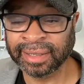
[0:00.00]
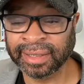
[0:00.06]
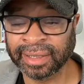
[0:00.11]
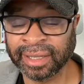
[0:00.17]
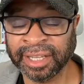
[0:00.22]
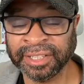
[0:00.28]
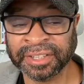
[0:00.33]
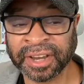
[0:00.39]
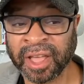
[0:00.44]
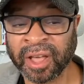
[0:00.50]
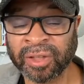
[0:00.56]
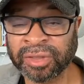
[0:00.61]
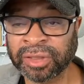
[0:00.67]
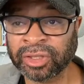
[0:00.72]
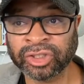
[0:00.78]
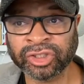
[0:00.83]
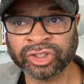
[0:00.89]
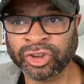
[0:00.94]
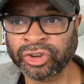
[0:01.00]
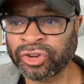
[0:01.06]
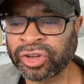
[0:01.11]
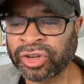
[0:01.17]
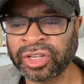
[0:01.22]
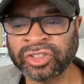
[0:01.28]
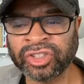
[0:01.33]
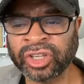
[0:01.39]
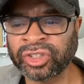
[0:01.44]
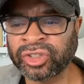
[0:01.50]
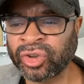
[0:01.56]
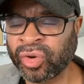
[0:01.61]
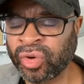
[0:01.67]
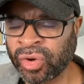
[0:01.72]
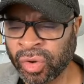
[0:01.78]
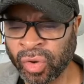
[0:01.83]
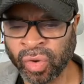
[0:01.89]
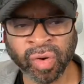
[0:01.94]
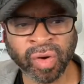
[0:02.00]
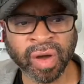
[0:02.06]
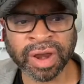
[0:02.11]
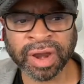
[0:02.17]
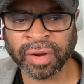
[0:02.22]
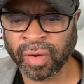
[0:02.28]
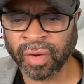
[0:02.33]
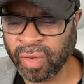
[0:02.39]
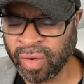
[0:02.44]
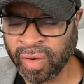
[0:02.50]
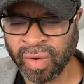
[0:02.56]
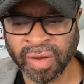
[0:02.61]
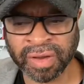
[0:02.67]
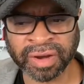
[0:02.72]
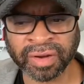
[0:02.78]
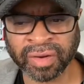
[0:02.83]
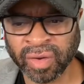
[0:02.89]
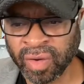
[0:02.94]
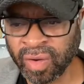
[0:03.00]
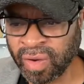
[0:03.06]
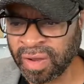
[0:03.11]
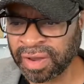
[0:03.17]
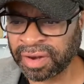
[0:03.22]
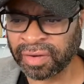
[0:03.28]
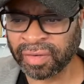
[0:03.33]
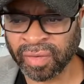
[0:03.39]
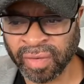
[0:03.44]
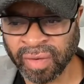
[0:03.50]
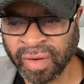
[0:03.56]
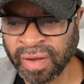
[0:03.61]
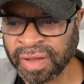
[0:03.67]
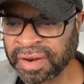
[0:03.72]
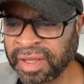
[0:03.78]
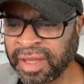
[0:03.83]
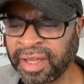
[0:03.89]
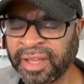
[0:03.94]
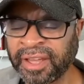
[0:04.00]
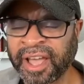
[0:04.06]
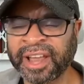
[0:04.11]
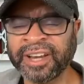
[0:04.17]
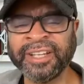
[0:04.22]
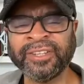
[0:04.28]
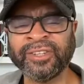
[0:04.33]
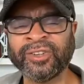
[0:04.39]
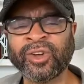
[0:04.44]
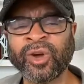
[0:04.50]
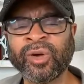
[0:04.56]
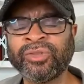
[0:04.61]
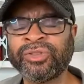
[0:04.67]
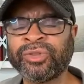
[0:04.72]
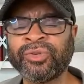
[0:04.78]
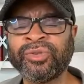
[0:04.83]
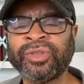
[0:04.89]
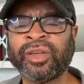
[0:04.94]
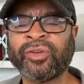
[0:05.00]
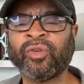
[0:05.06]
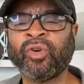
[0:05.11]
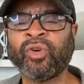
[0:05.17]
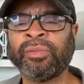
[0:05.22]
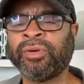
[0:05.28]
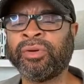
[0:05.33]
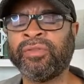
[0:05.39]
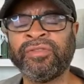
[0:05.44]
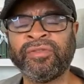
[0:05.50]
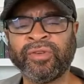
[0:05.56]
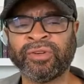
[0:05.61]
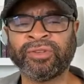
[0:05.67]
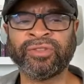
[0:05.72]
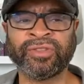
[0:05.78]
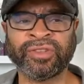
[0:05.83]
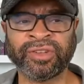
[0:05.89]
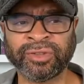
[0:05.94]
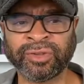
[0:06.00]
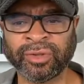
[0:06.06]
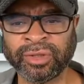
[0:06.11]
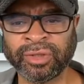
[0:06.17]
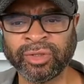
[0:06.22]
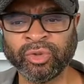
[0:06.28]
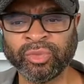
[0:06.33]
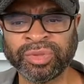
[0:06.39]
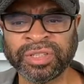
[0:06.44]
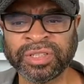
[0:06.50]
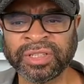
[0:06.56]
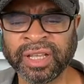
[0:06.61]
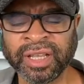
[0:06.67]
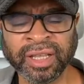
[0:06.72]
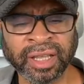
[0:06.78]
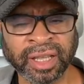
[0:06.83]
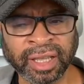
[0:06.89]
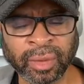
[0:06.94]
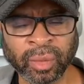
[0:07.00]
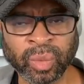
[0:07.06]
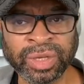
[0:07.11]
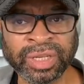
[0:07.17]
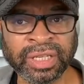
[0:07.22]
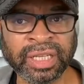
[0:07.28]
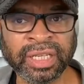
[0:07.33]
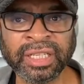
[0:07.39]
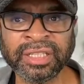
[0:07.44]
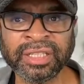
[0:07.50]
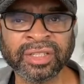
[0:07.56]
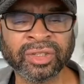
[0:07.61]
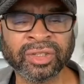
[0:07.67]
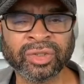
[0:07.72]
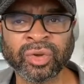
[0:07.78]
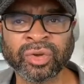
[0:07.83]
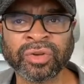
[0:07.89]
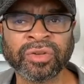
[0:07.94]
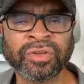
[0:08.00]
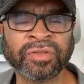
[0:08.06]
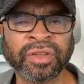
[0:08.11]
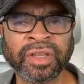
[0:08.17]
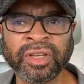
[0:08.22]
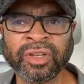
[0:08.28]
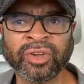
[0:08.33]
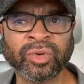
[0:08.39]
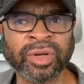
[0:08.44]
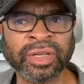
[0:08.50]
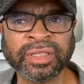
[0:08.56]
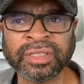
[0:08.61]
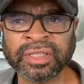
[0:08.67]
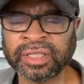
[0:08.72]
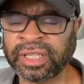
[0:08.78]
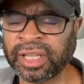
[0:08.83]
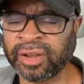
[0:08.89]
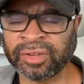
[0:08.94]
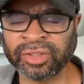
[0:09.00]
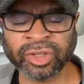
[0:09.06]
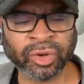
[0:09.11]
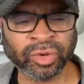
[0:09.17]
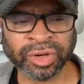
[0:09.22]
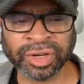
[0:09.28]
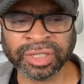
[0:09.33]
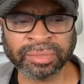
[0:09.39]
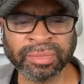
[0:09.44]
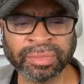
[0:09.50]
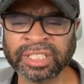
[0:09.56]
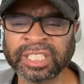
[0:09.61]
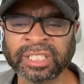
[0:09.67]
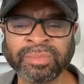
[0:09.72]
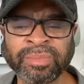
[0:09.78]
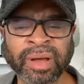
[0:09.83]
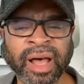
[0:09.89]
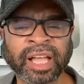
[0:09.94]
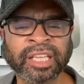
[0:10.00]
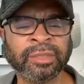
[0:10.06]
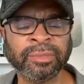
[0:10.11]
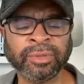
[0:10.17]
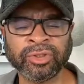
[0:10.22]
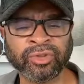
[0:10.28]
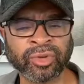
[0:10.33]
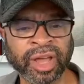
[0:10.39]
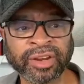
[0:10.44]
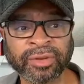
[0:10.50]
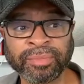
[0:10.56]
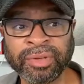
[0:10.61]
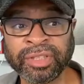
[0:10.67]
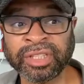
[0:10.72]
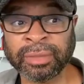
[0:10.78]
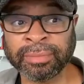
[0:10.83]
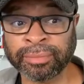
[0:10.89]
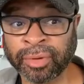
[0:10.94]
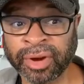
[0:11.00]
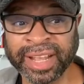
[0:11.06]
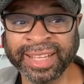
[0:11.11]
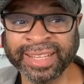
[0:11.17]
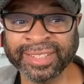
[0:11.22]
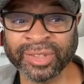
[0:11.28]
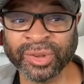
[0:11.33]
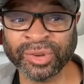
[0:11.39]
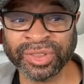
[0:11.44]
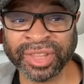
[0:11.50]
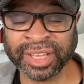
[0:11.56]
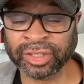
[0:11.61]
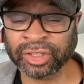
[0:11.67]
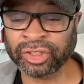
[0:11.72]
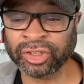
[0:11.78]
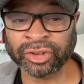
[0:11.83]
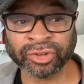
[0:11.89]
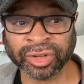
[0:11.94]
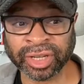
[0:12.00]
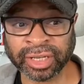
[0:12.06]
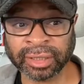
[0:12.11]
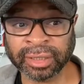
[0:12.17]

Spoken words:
And now the circuit is just going on and on and on and on. I need to go through that orbital frontal loop, and we need to sort of increase serotonin as much as possible to try to put the brakes on that circuit.